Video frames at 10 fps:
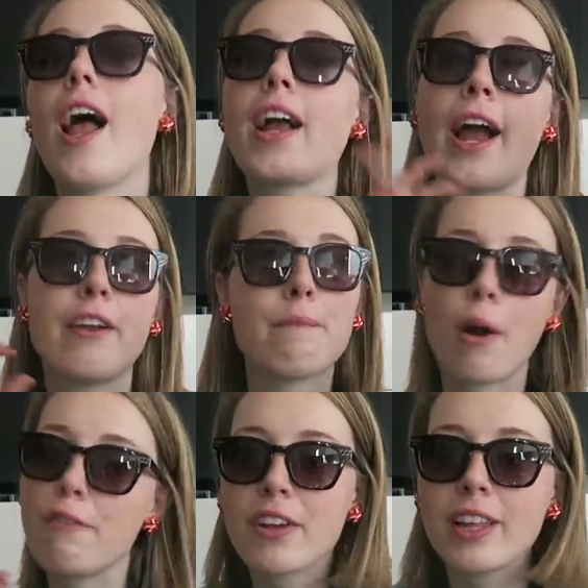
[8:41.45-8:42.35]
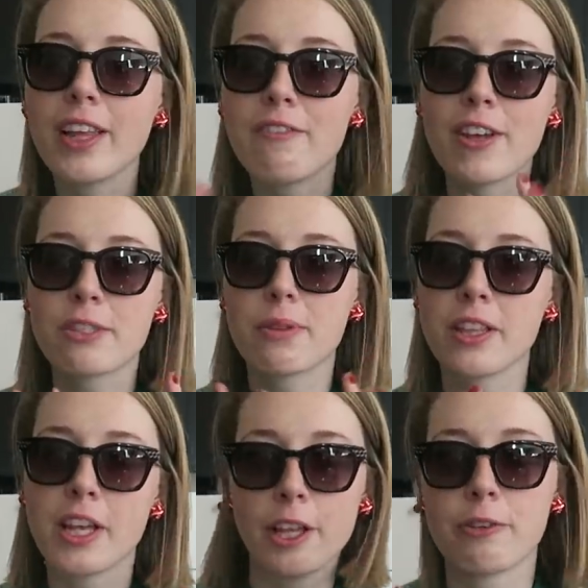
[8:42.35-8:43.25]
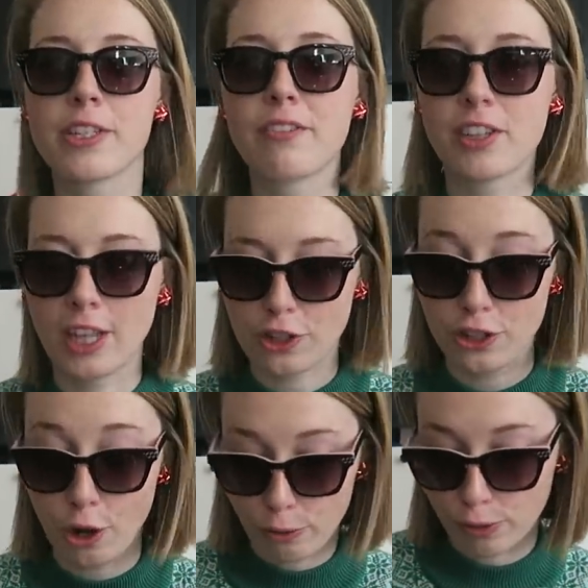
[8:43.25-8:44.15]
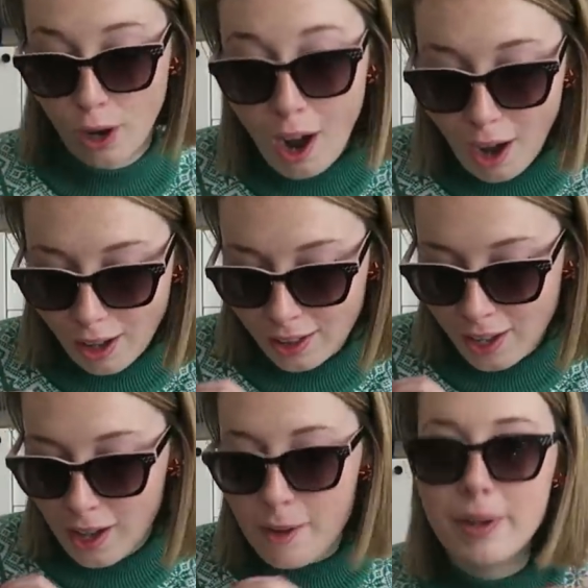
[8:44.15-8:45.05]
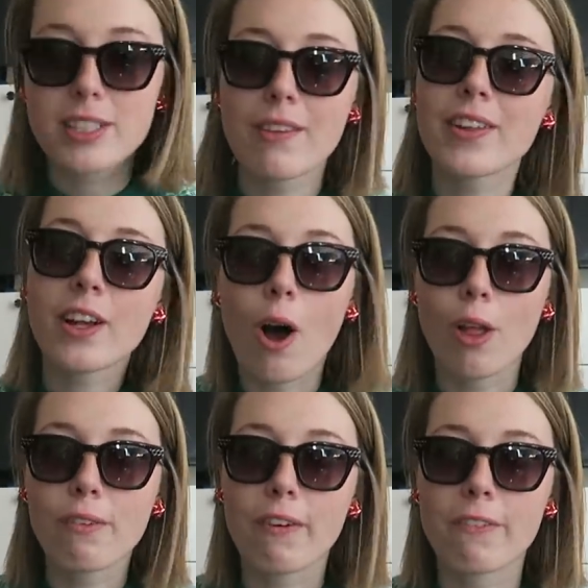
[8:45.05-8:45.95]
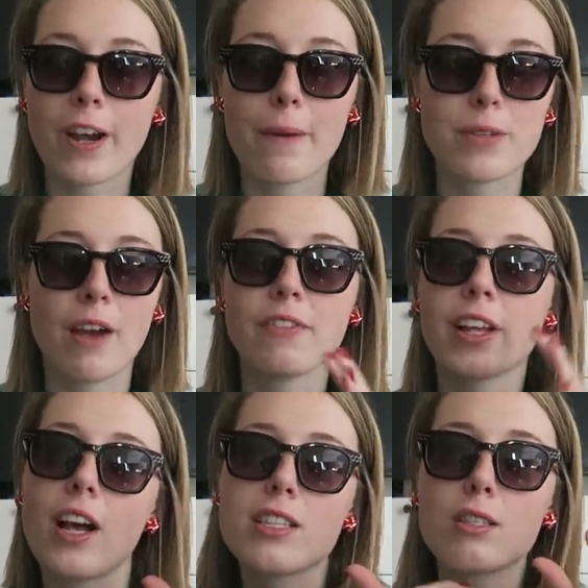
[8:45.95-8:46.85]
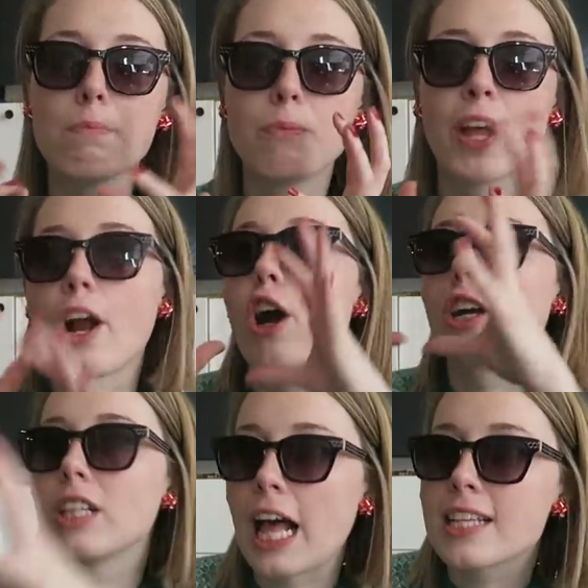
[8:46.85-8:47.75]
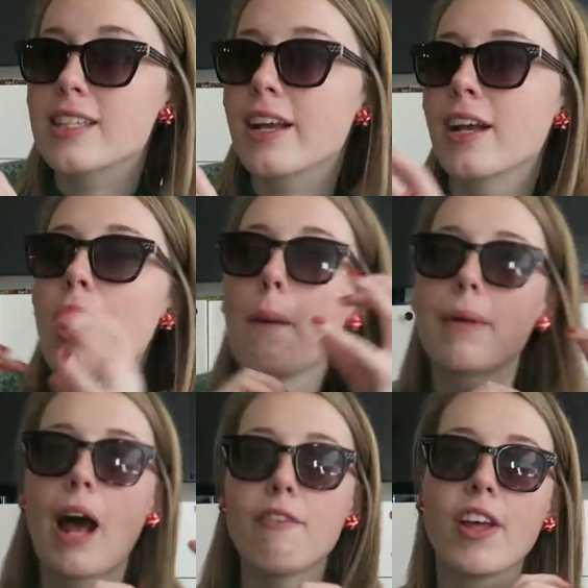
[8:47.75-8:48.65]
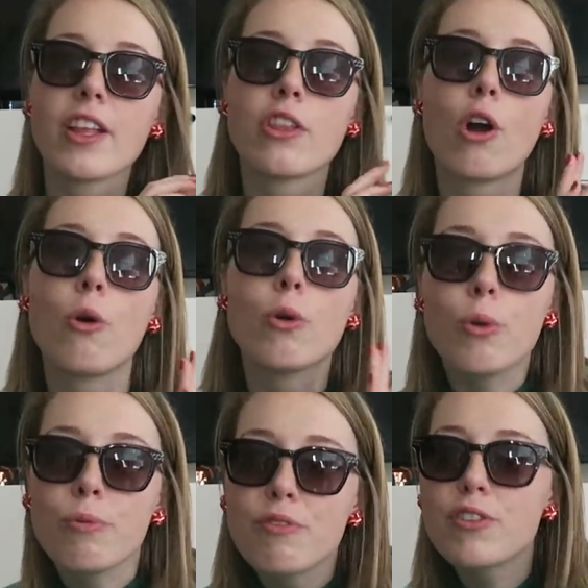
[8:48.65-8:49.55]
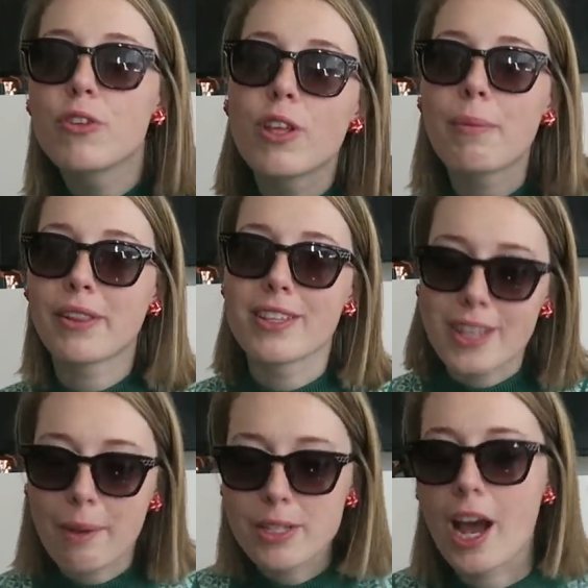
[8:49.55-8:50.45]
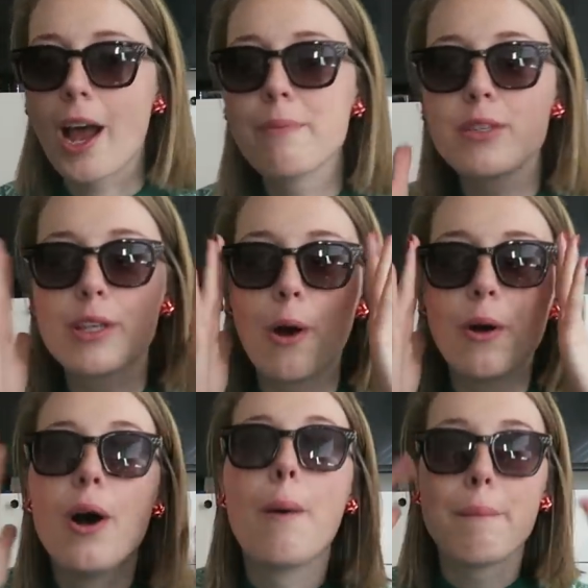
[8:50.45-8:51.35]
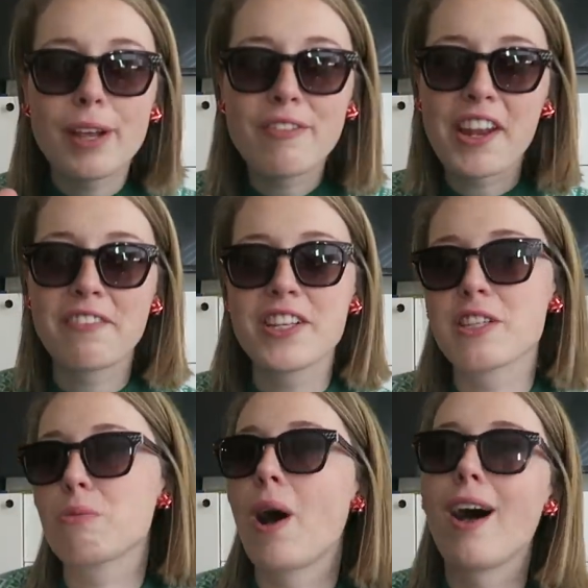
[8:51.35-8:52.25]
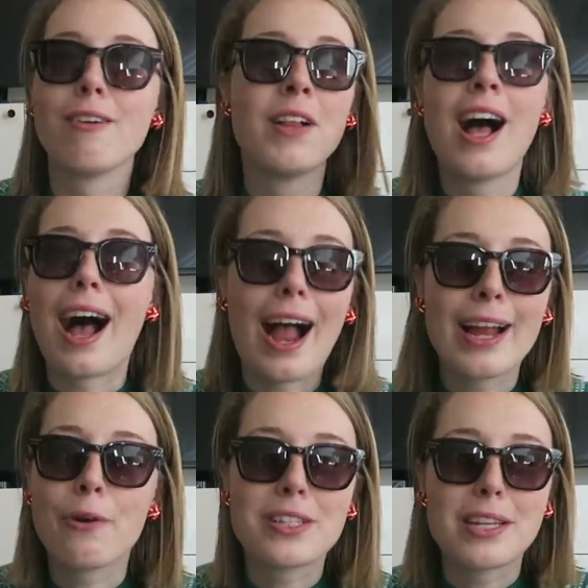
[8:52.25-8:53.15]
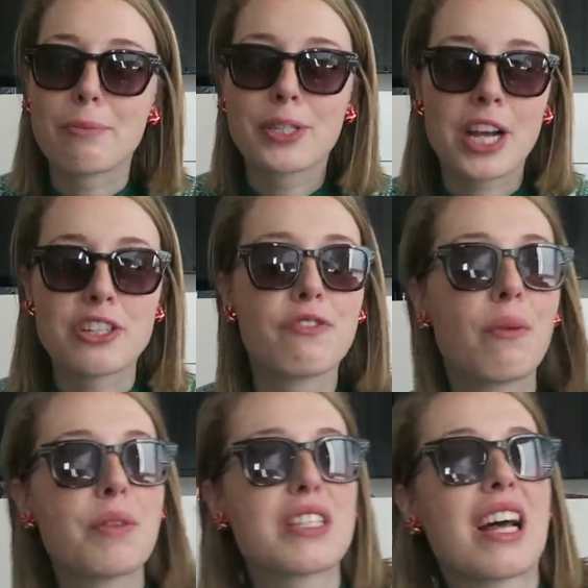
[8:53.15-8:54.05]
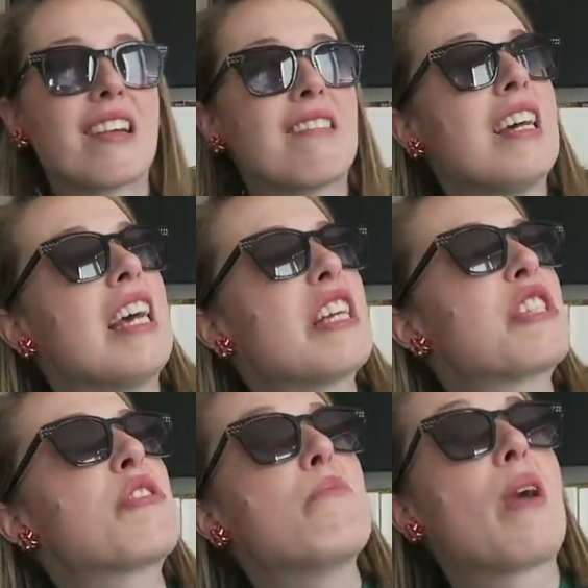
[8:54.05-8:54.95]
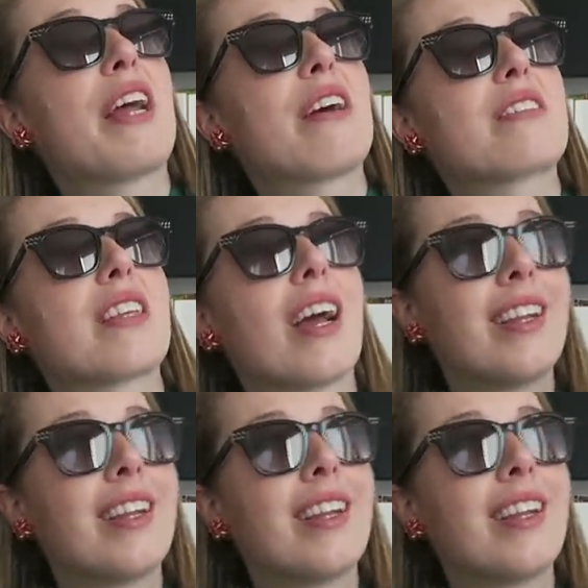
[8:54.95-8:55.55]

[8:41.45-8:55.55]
and kind of perfectly fits within the Hilary Duff collection overall because I feel like all of her frames have like a, like are classic but have like their own oomph to them at the same time. So big fan of these as well. I always need protection from the sun. It's too bright outside.